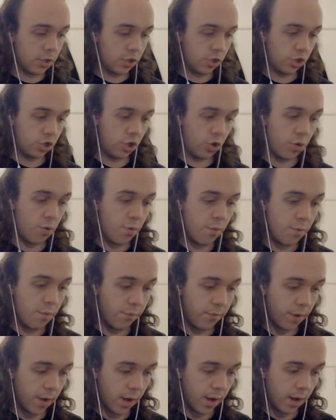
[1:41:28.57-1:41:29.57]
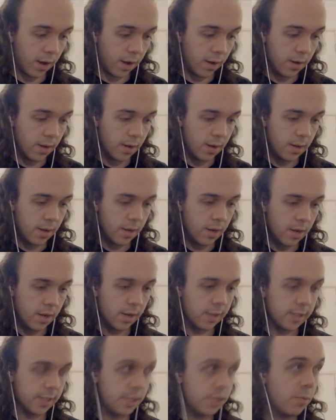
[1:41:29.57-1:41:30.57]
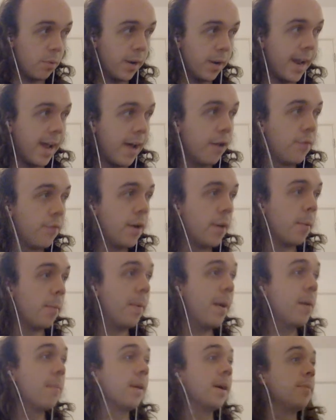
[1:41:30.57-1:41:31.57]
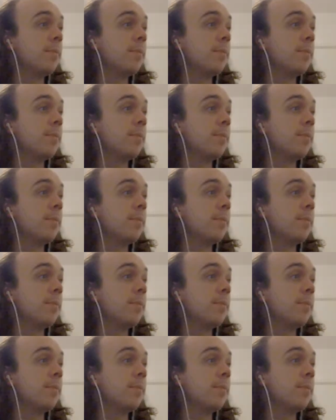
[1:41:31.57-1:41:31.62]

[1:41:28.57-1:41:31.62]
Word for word: too far, because I do want to elf it up. But bear in mind,